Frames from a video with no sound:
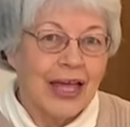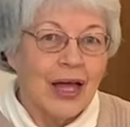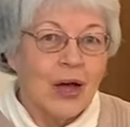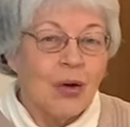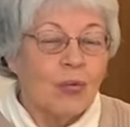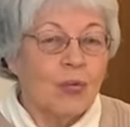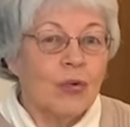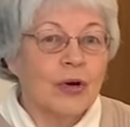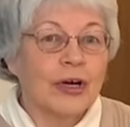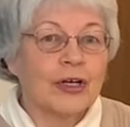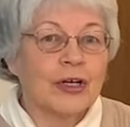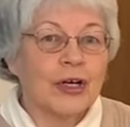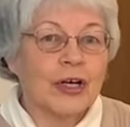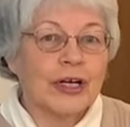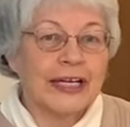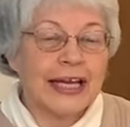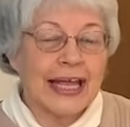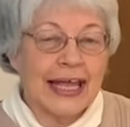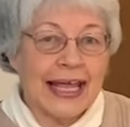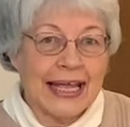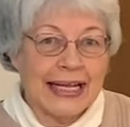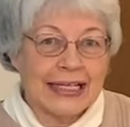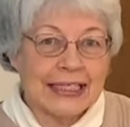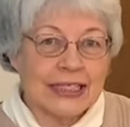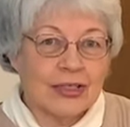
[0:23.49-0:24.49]
We're going to
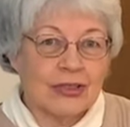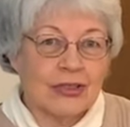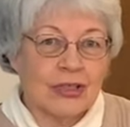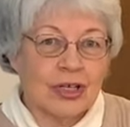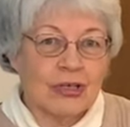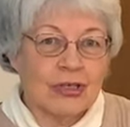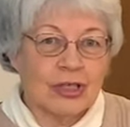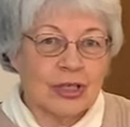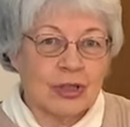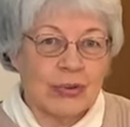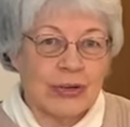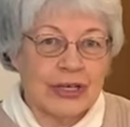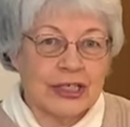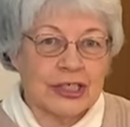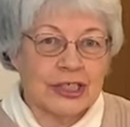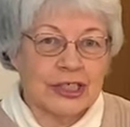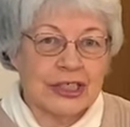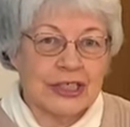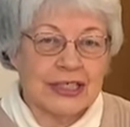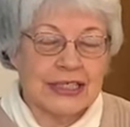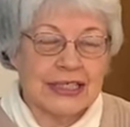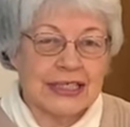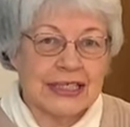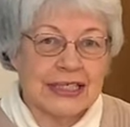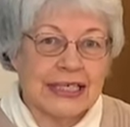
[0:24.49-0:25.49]
answer those
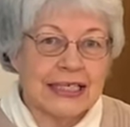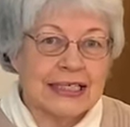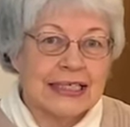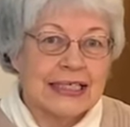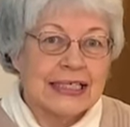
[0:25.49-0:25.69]
questions